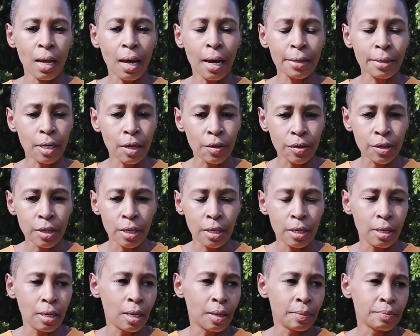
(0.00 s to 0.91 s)

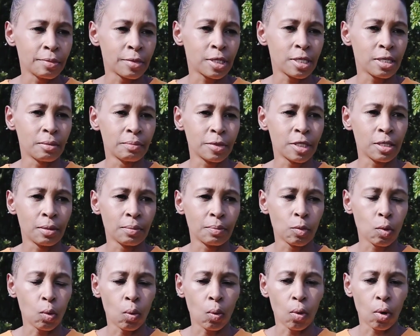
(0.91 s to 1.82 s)
Another
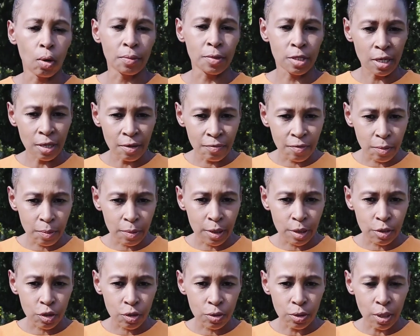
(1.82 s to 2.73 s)
symptom or
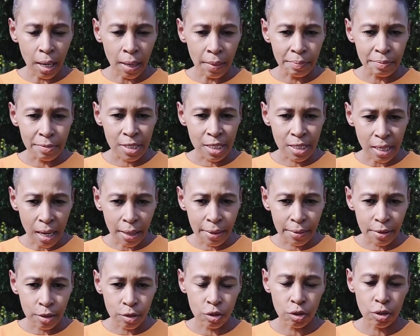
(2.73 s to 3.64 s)
observable
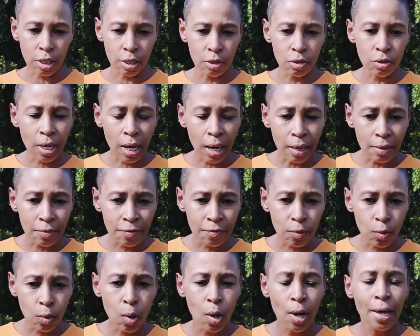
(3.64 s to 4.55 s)
sign that you can look out
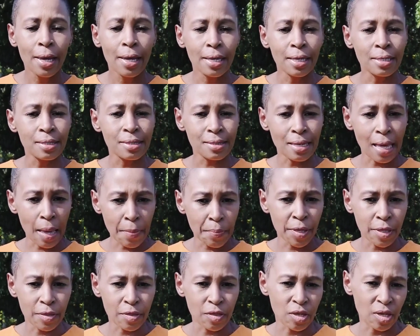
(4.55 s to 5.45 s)
for is
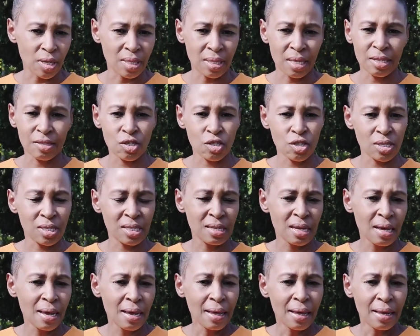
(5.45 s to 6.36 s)
apathy. That's
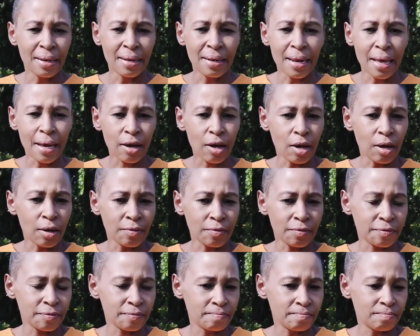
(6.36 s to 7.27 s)
just lack of
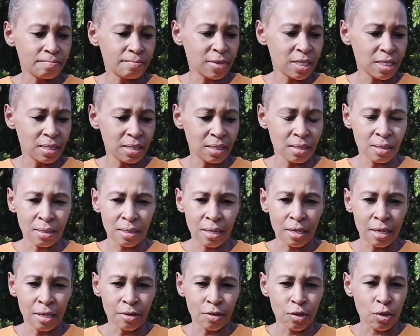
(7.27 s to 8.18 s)

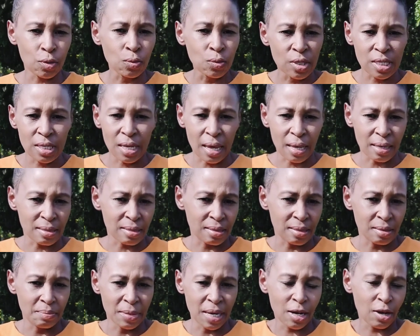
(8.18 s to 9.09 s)

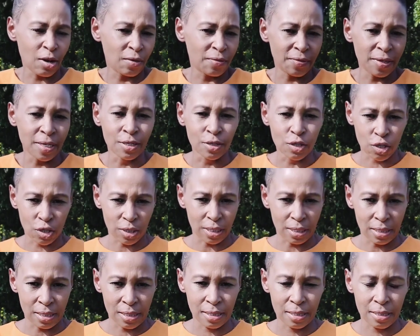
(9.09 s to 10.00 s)
enthusiasm, lack of
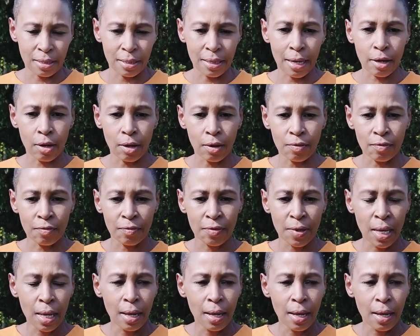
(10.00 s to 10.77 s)
interest, lack of